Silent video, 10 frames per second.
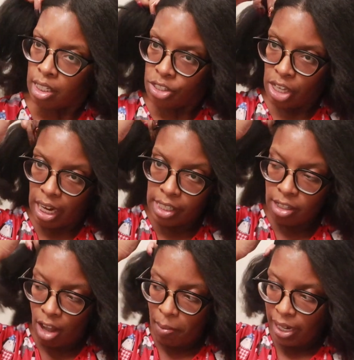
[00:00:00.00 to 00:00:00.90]
Shout out to
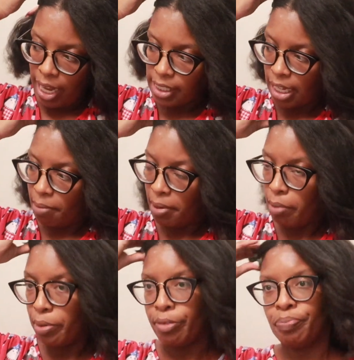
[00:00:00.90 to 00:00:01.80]
all my light-skinned
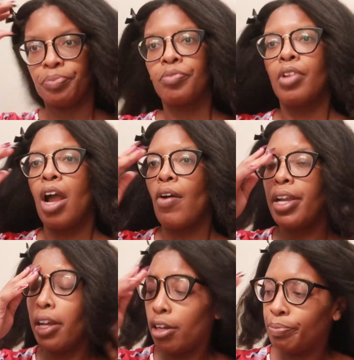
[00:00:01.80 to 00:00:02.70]
people. All
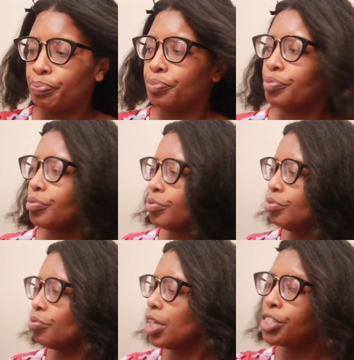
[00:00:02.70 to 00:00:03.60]
right, y'all.
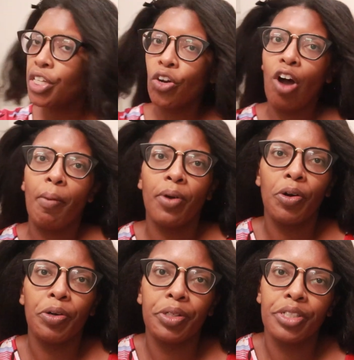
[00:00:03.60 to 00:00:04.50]
So I'm
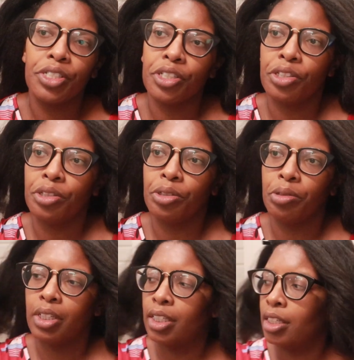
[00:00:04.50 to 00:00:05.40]
going
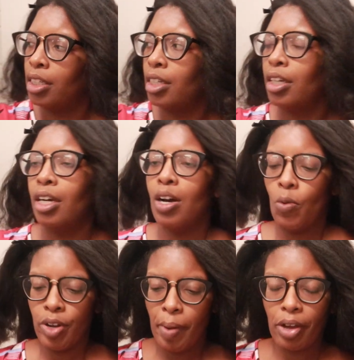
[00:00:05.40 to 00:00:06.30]
to...
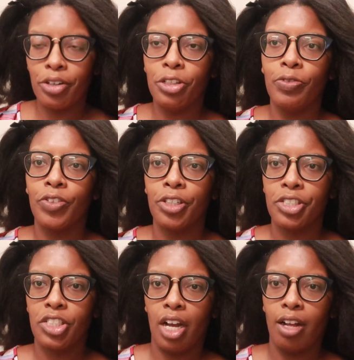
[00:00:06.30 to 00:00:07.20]
What am I gonna do
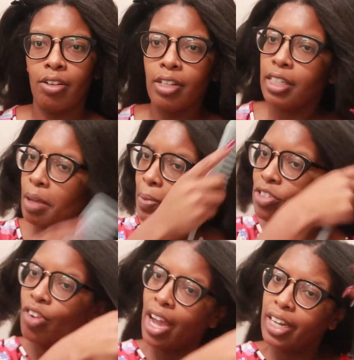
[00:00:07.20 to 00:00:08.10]
first, y'all? Let me
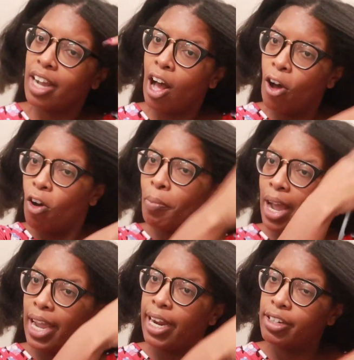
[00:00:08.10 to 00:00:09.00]
try to comb my
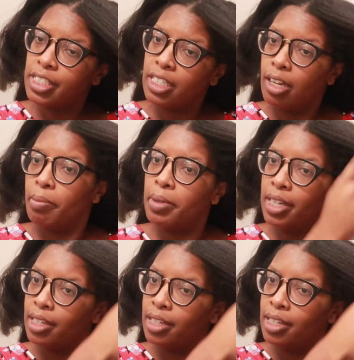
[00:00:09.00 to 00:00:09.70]
hair some.